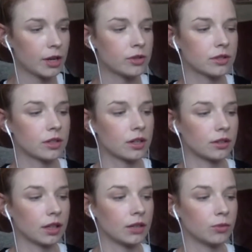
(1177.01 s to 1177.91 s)
start
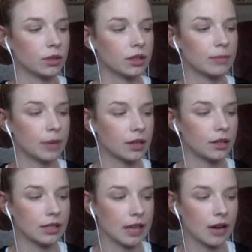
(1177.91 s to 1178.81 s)
like really buckling
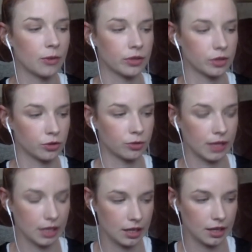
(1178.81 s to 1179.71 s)
down with social
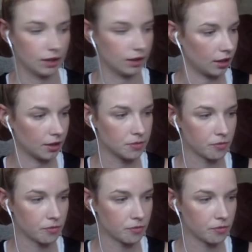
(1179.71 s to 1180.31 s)
media and like